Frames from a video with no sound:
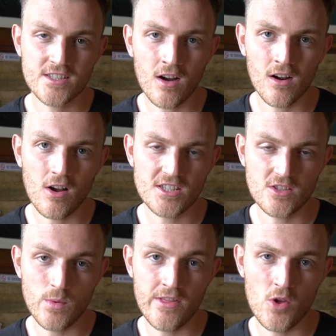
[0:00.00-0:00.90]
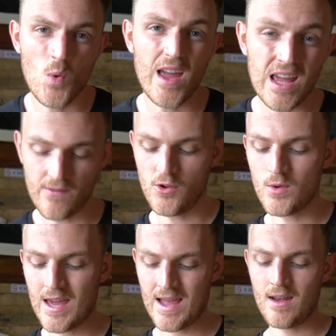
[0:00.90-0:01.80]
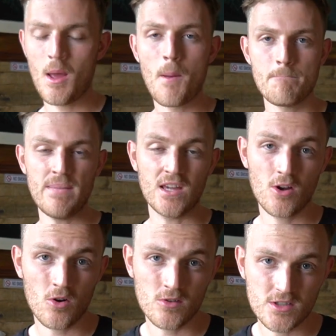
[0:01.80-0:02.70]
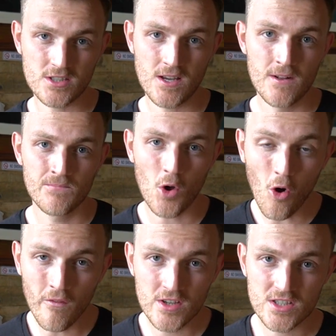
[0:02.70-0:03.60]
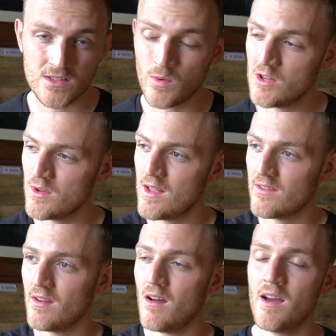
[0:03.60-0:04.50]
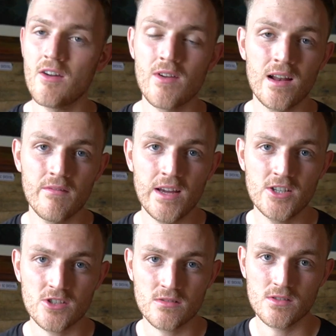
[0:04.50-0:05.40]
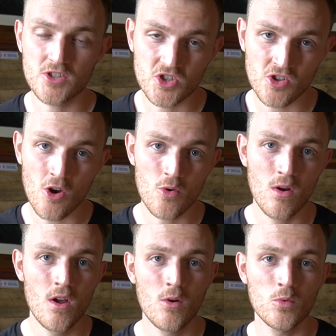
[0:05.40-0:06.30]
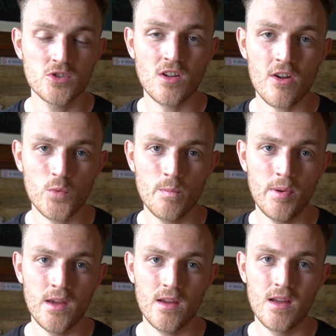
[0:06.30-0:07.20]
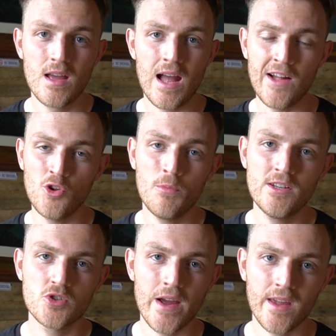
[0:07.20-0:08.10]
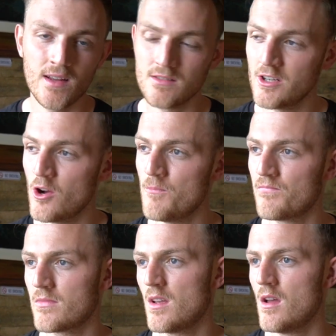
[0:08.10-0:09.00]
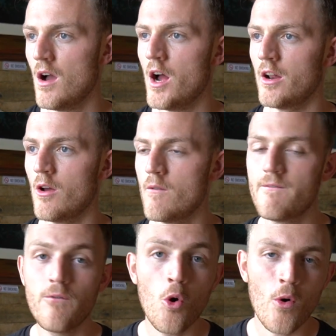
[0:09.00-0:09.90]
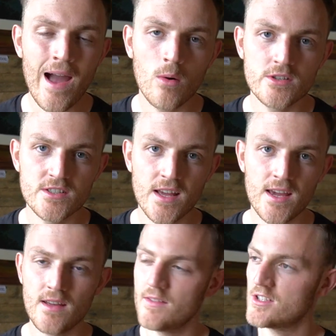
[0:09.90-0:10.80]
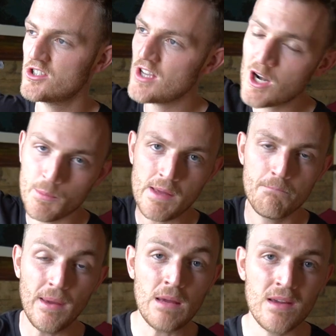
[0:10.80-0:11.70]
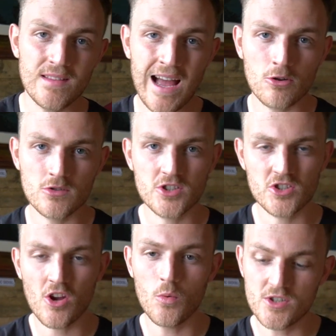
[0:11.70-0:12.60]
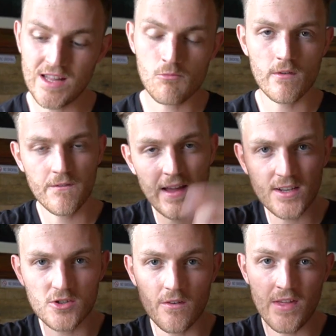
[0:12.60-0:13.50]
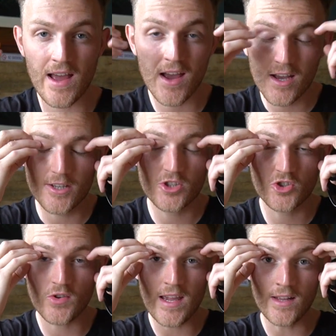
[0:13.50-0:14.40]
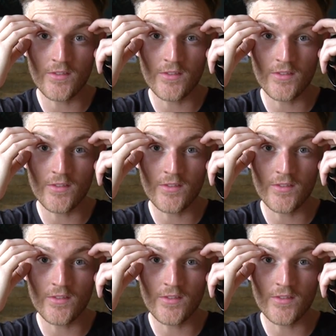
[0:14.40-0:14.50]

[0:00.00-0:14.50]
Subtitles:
sunglasses with you if you can, because obviously when you get to higher elevation, the snow will start to appear and you'll be trekking, you know, I don't know, 4 hours a day. The sun will be beaming down on the snow, which then reflects off that straight